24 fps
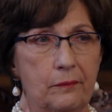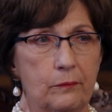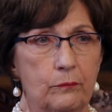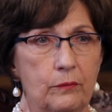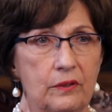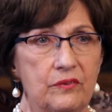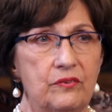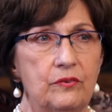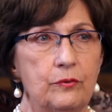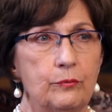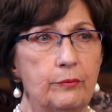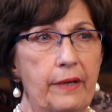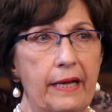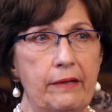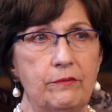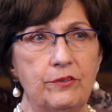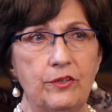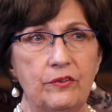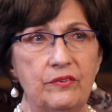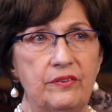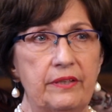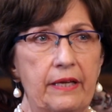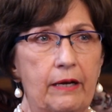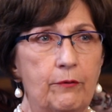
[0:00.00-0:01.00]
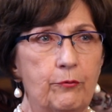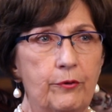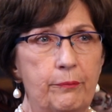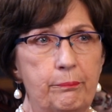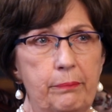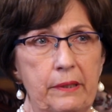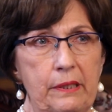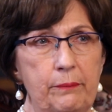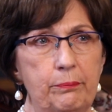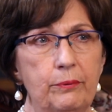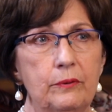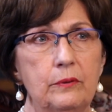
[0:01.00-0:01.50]
Well, surround yourself with
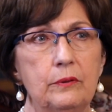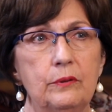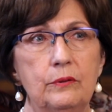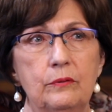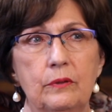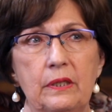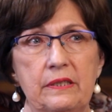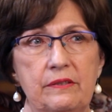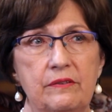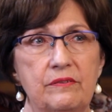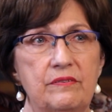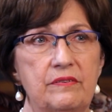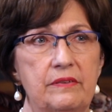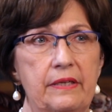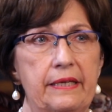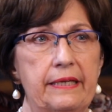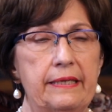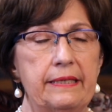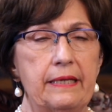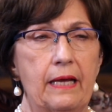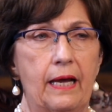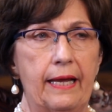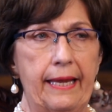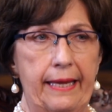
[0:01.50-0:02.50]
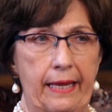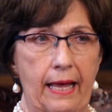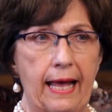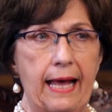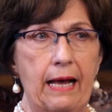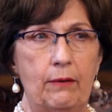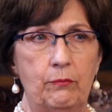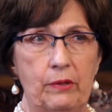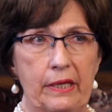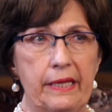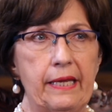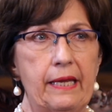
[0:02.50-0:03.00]
people who understand
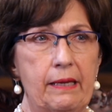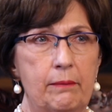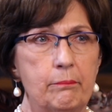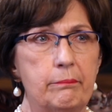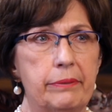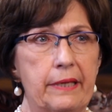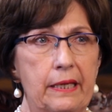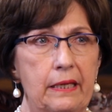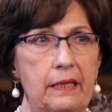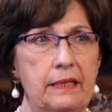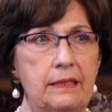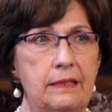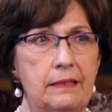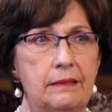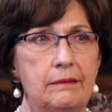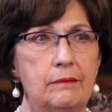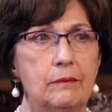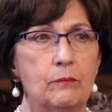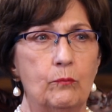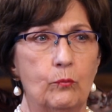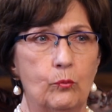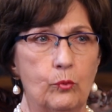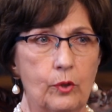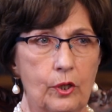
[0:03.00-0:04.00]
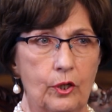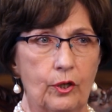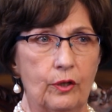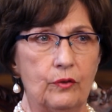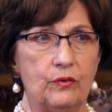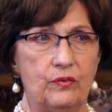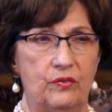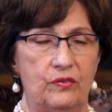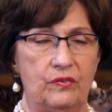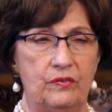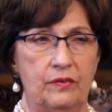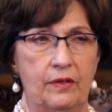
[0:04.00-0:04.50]
how a campaign
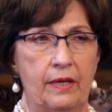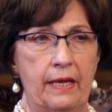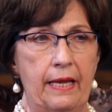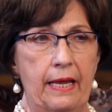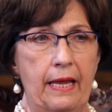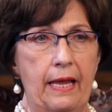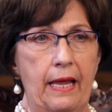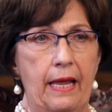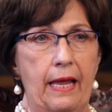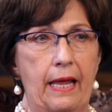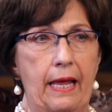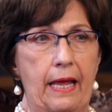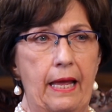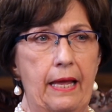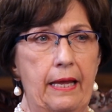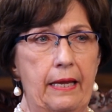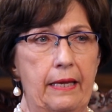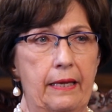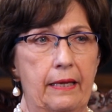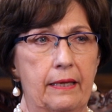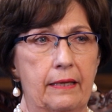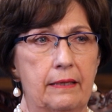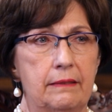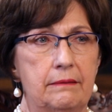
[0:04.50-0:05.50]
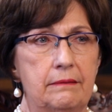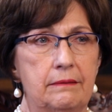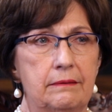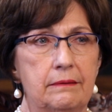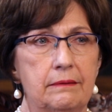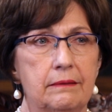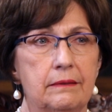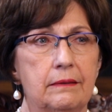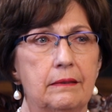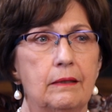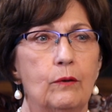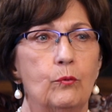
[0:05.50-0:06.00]
works,
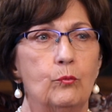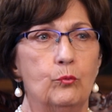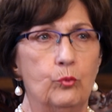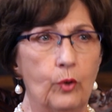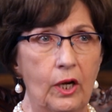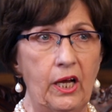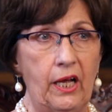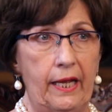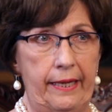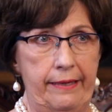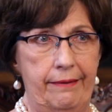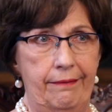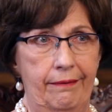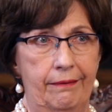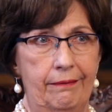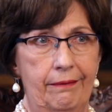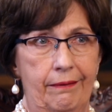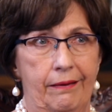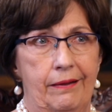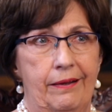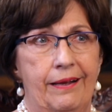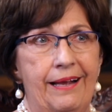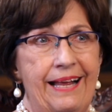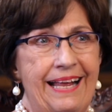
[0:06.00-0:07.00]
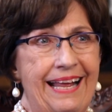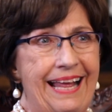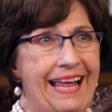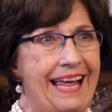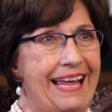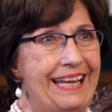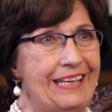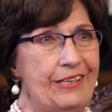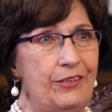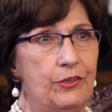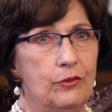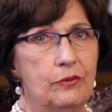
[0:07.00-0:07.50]
and run.
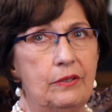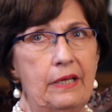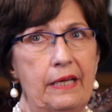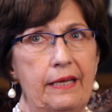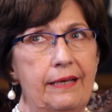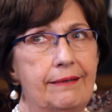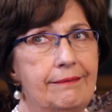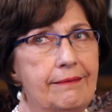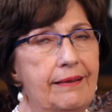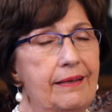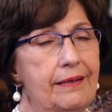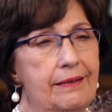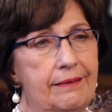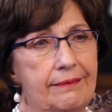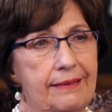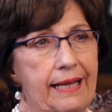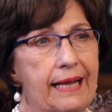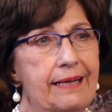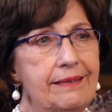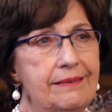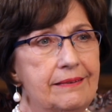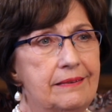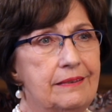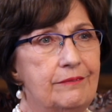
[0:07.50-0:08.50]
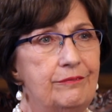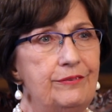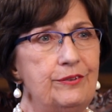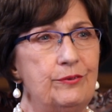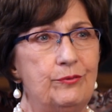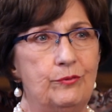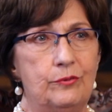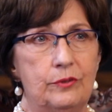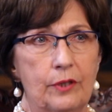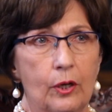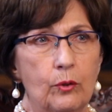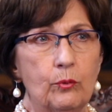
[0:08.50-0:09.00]
You can't get elected if
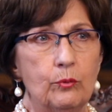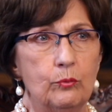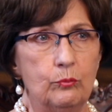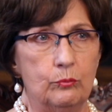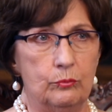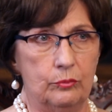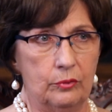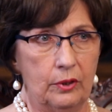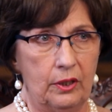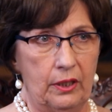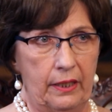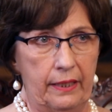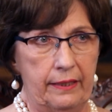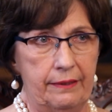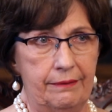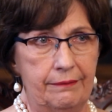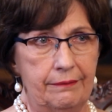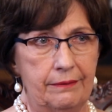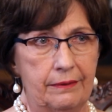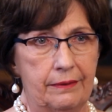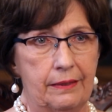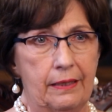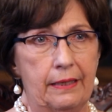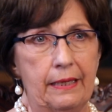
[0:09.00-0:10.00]
you don't run.